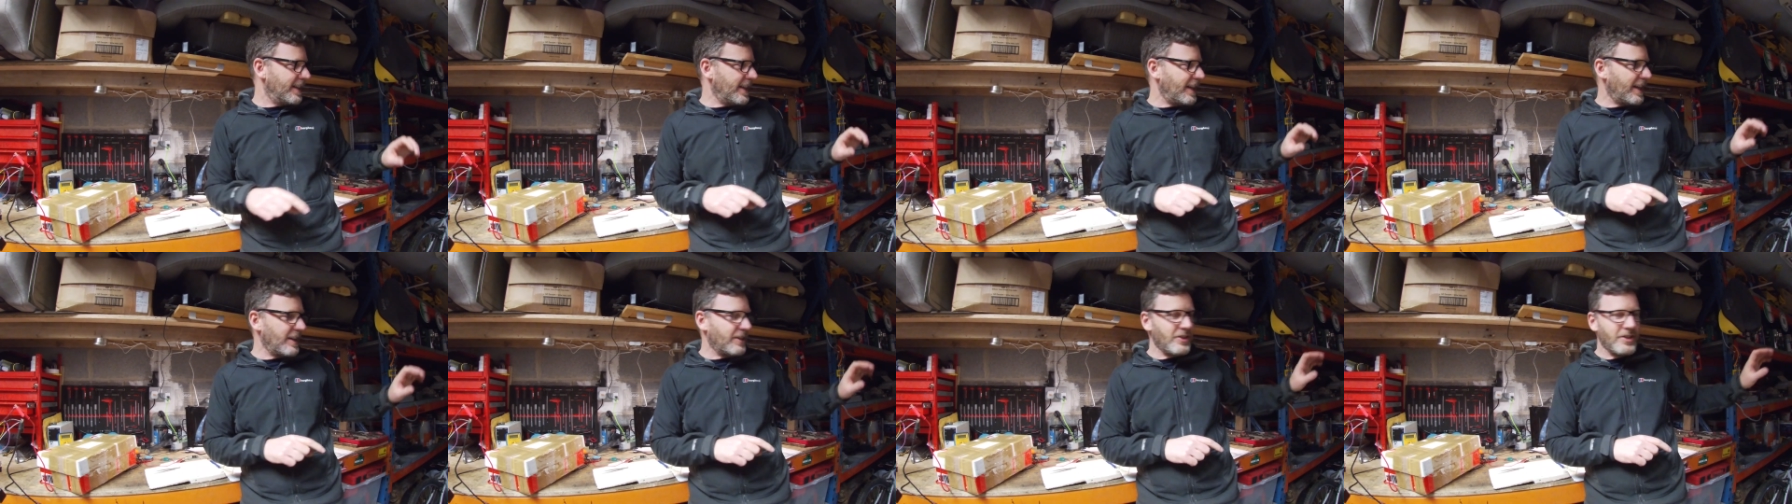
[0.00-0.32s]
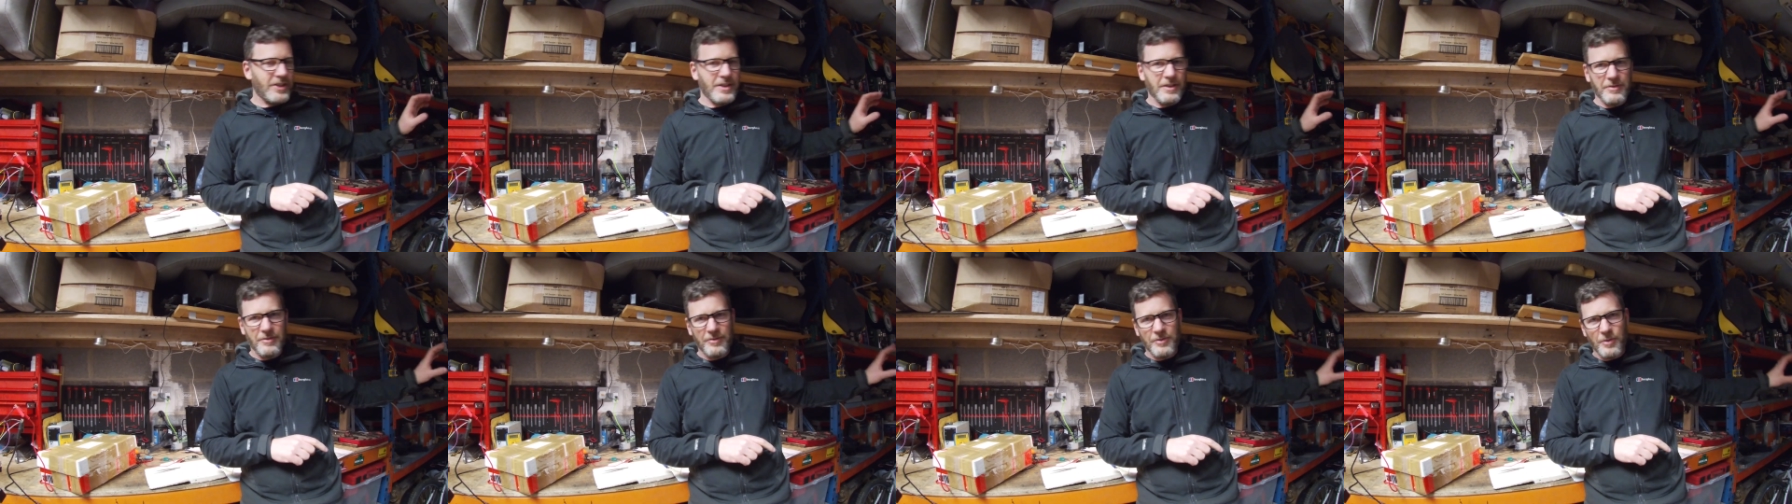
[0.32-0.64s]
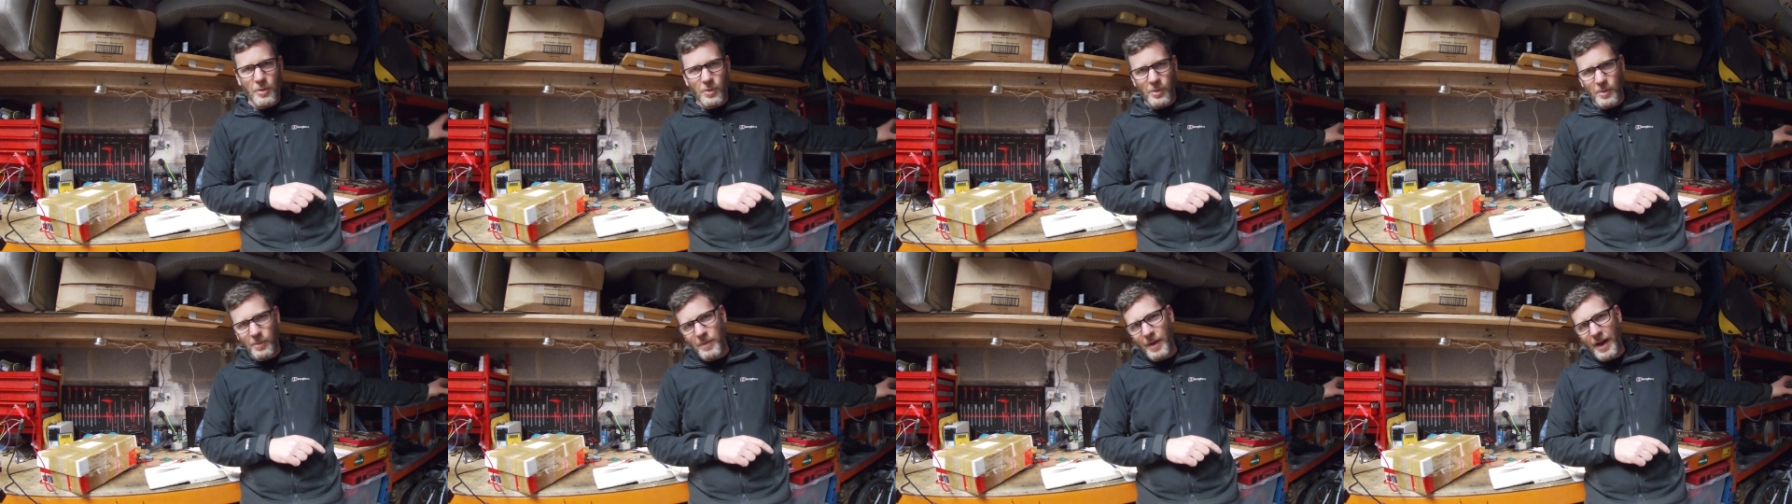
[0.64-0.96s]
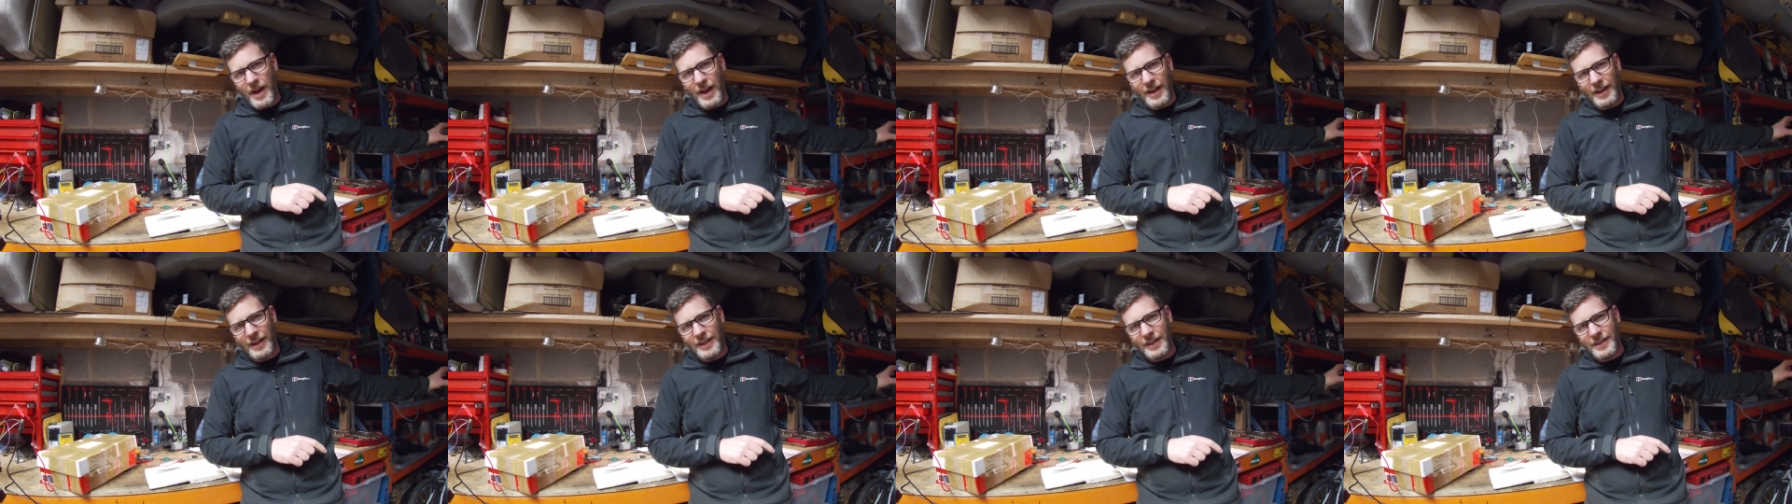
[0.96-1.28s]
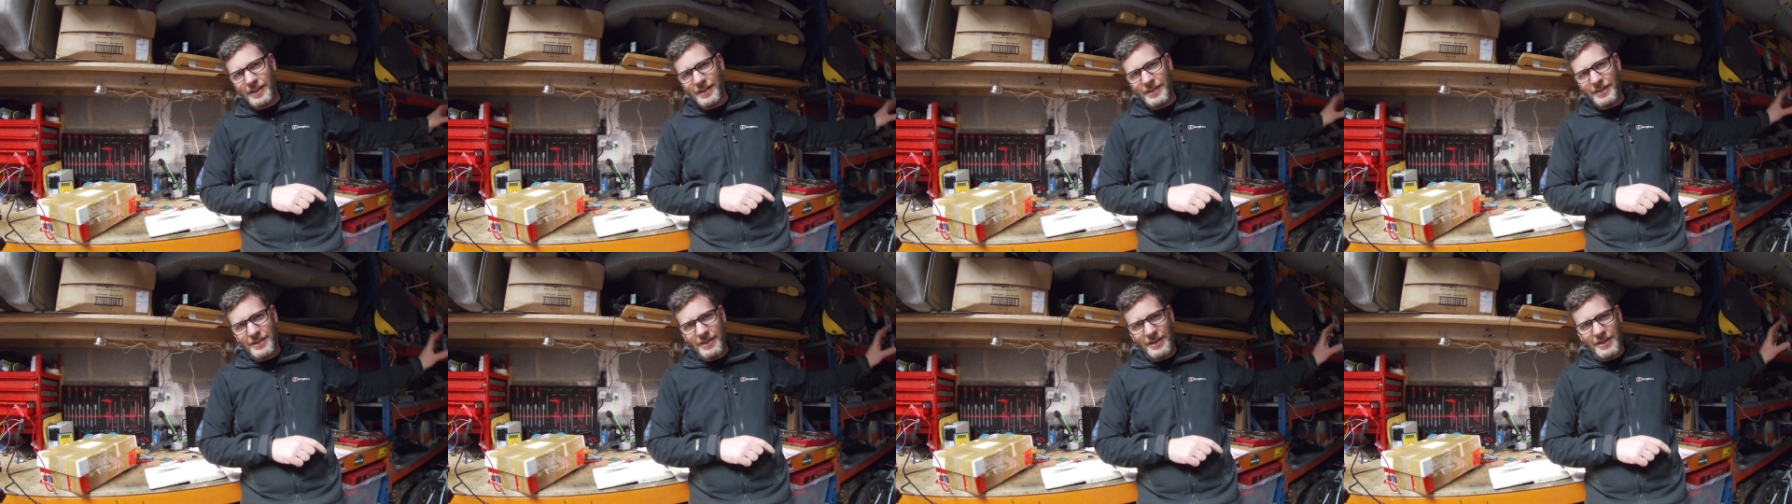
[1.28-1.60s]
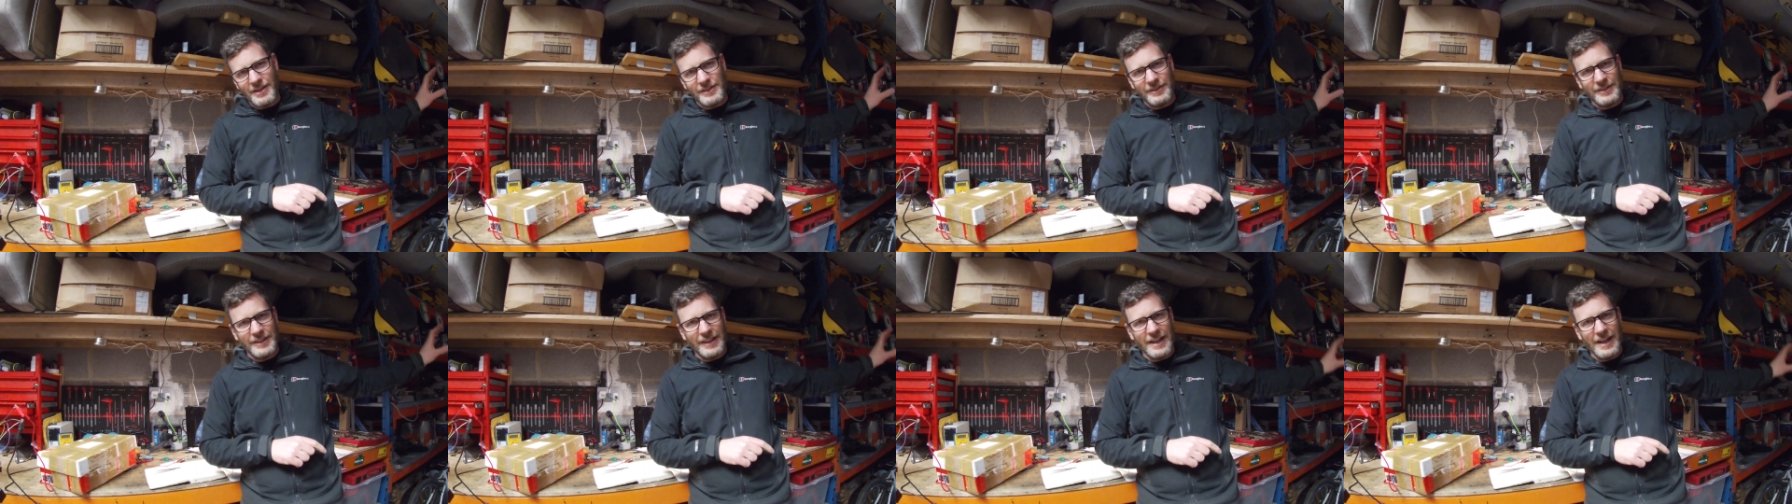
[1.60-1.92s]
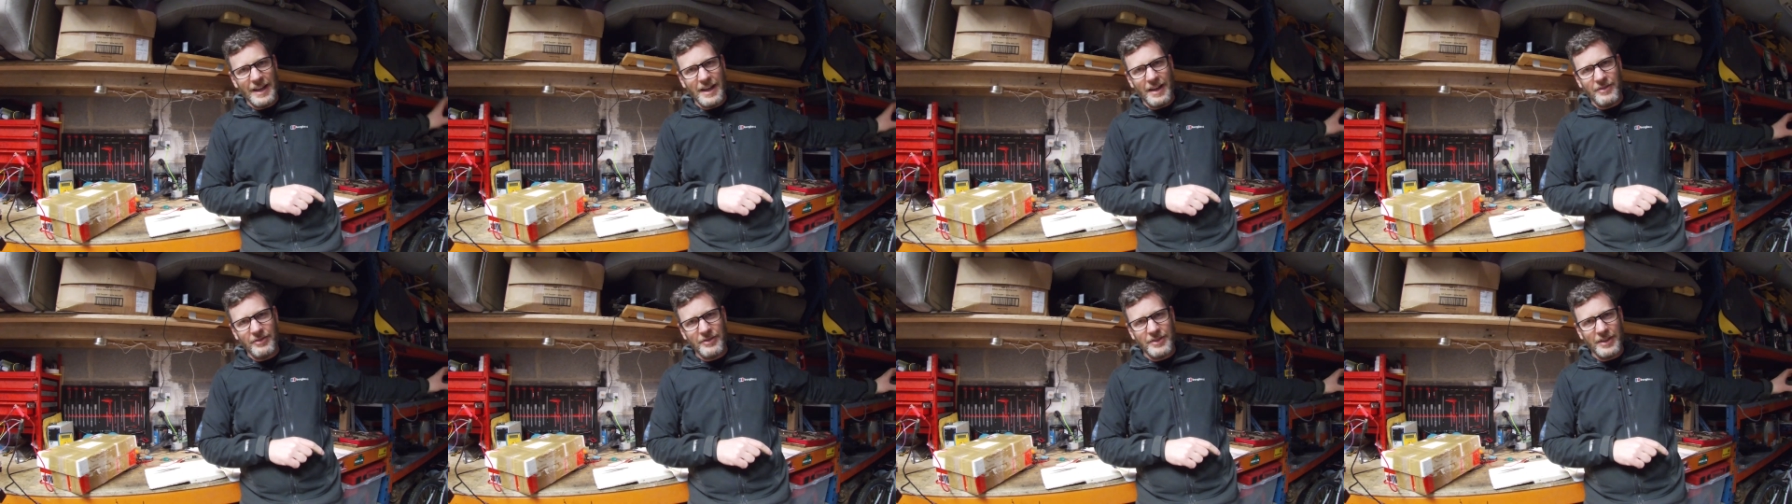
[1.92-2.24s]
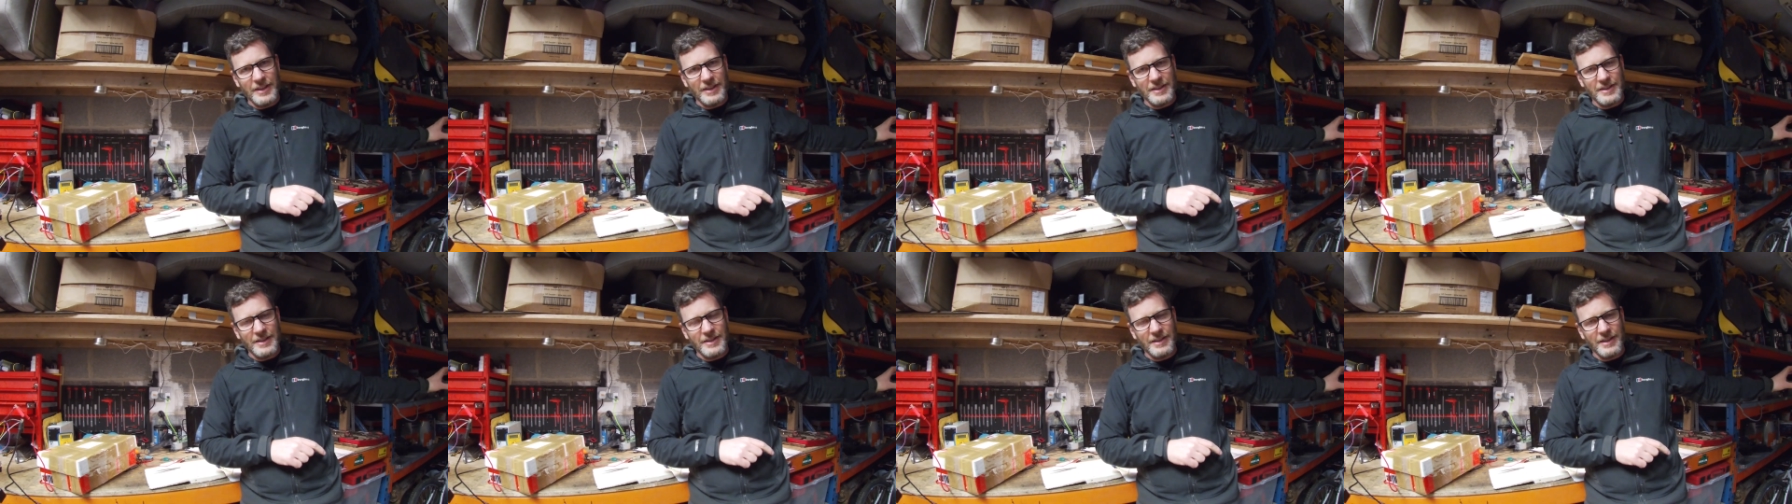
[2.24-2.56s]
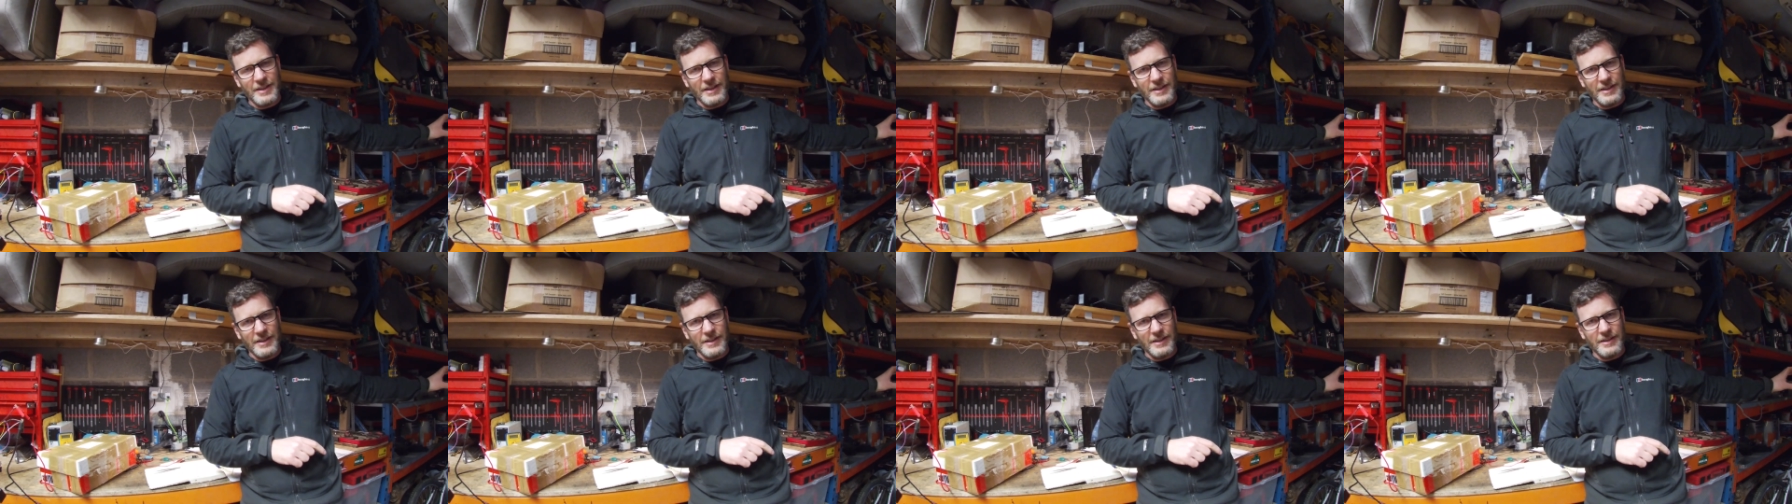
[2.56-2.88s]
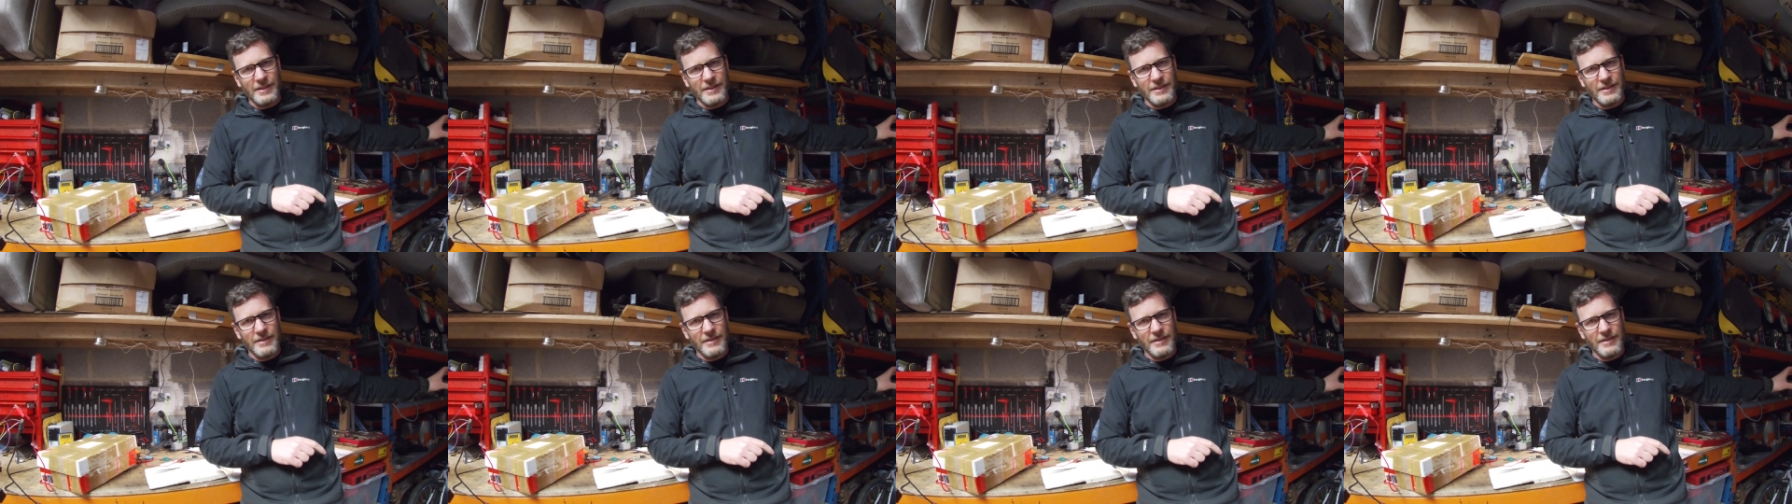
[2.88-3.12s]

It's the 4-pack on the left hand side,